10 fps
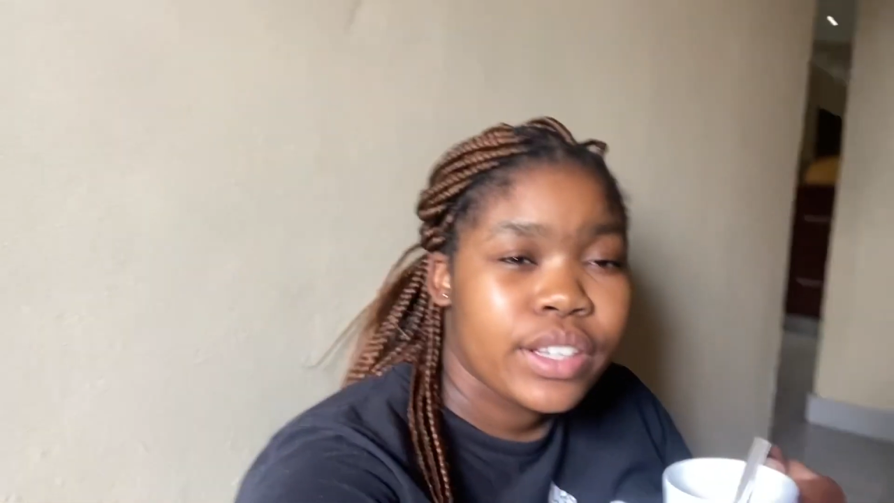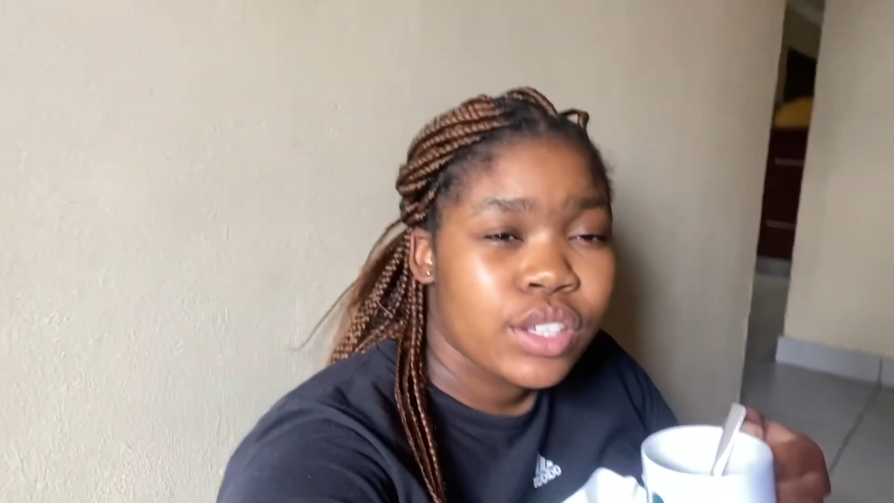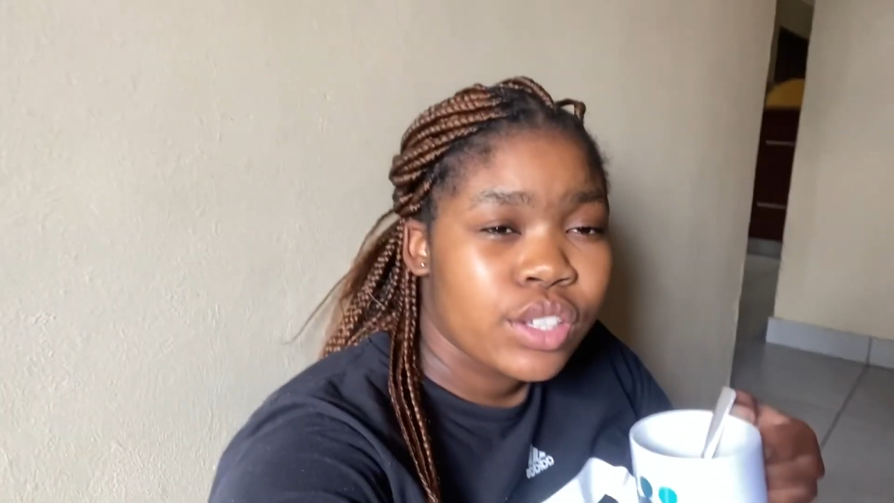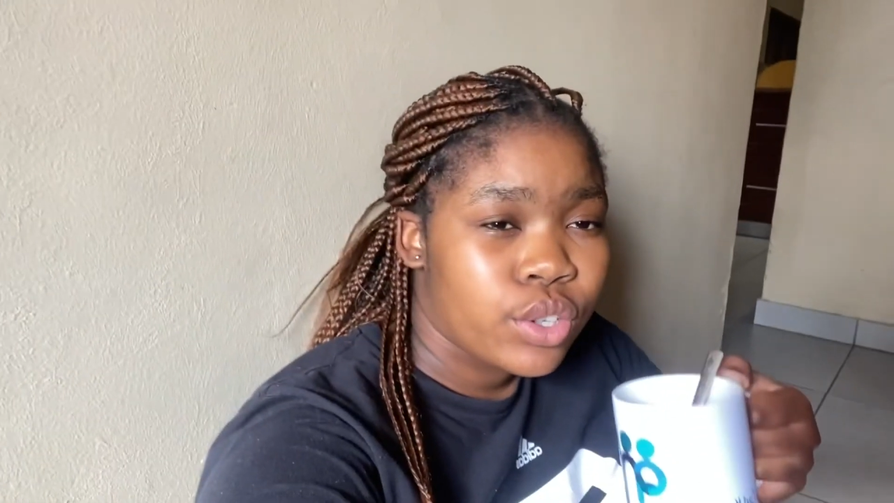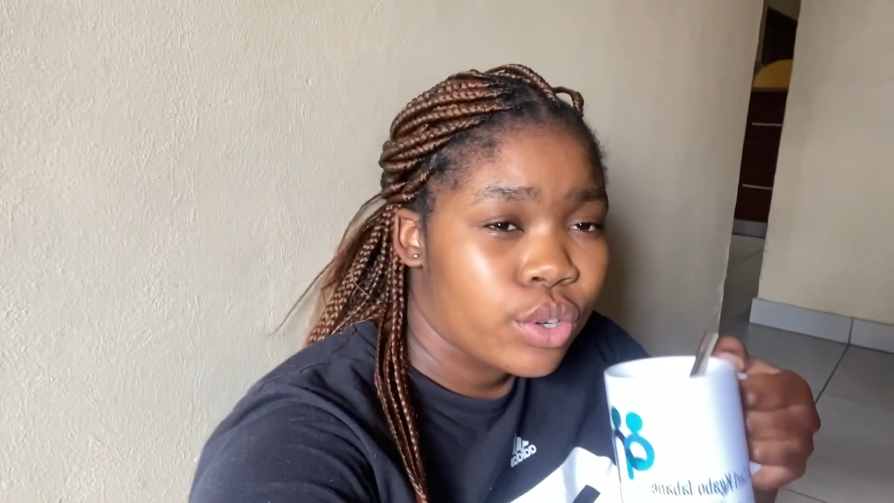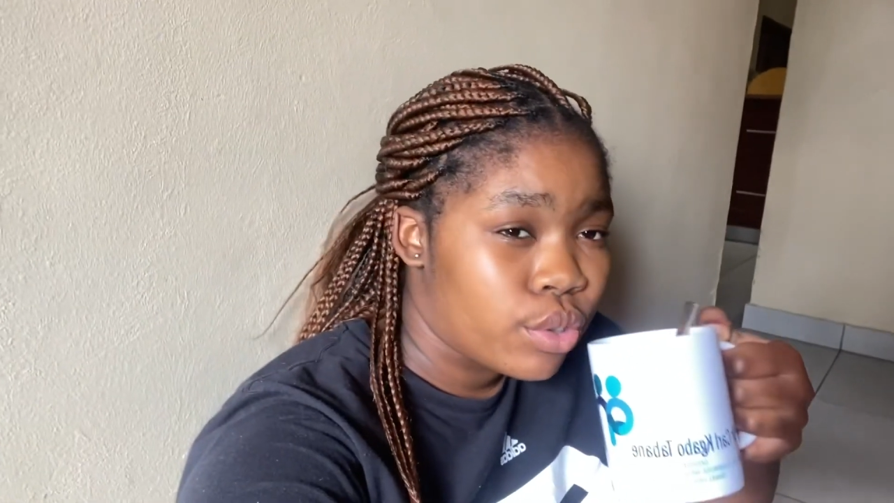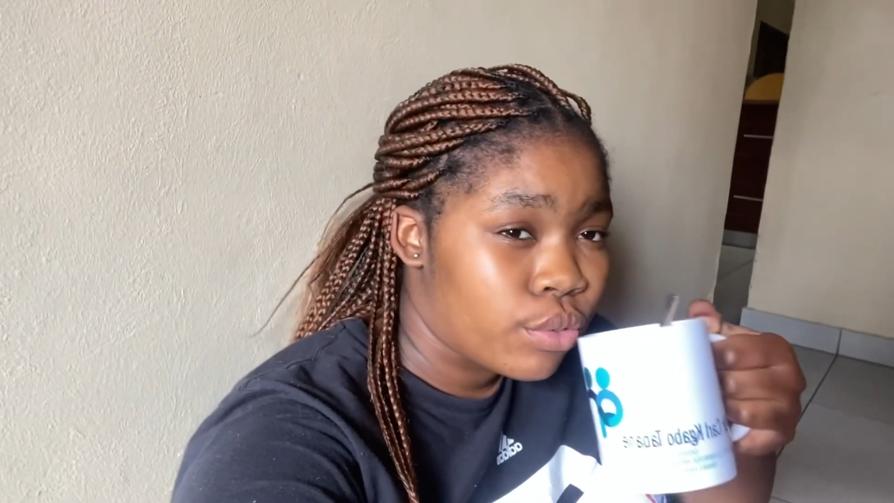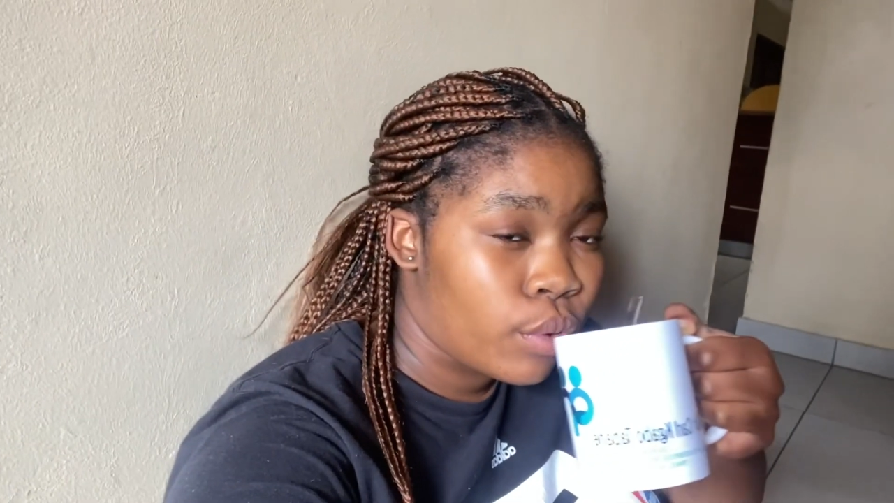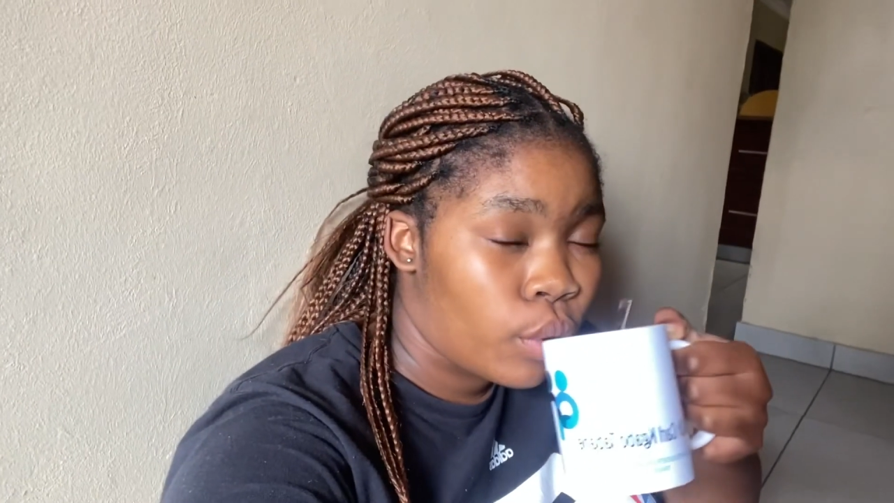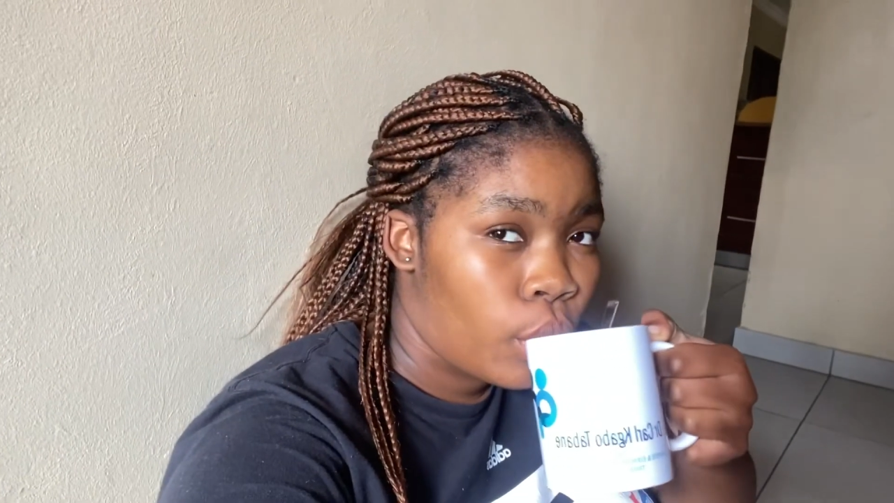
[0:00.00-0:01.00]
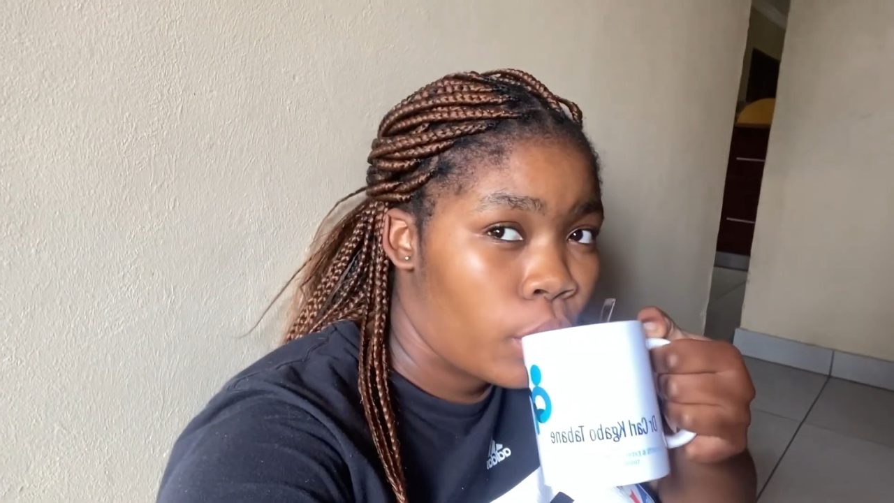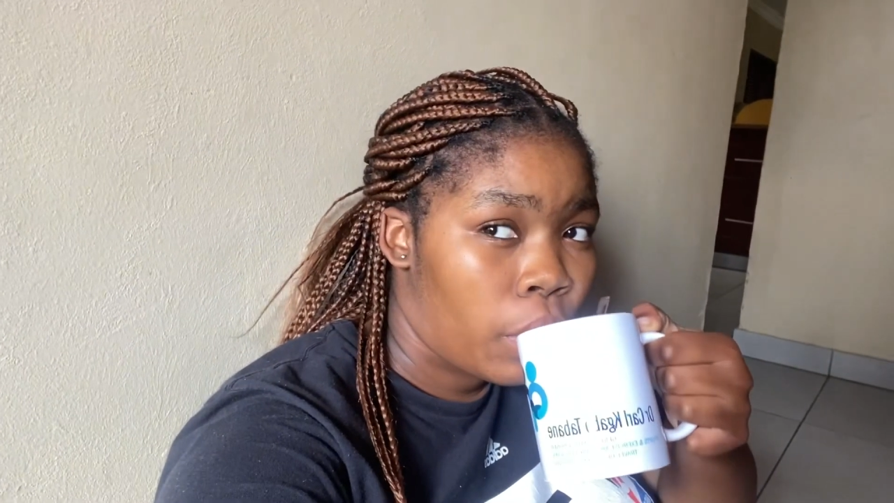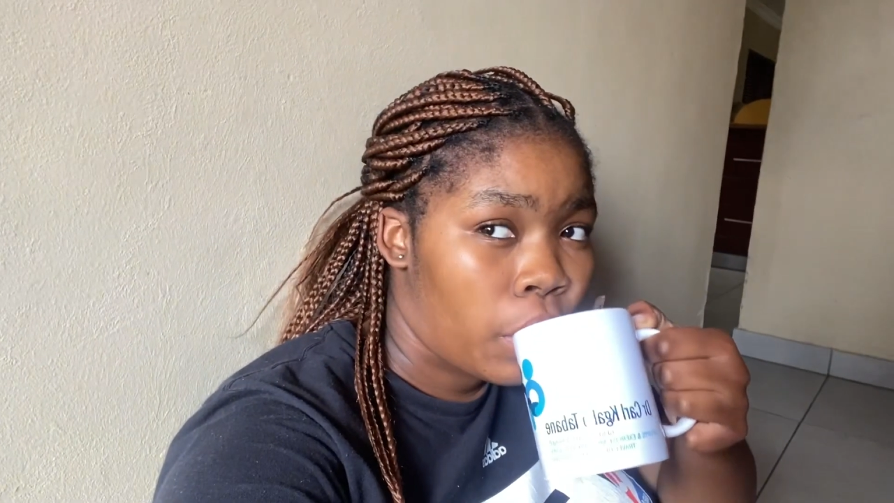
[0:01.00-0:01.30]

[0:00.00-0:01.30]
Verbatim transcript: sit on the floor